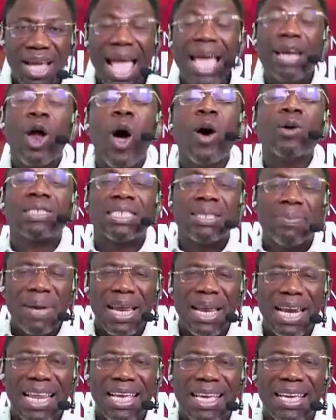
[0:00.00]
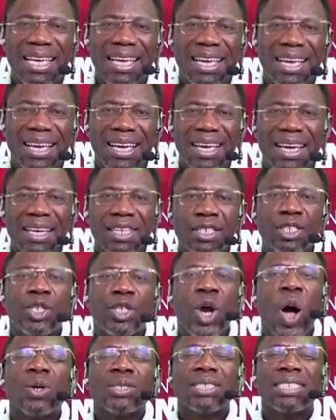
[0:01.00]
And ultimately,
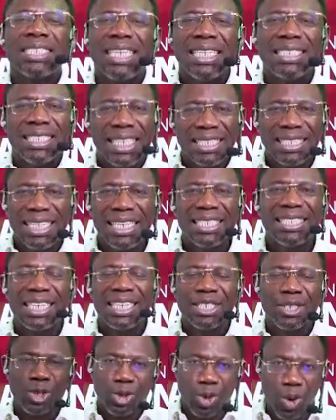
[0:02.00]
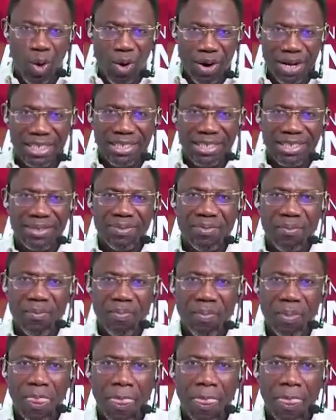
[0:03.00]
toxicity destroys.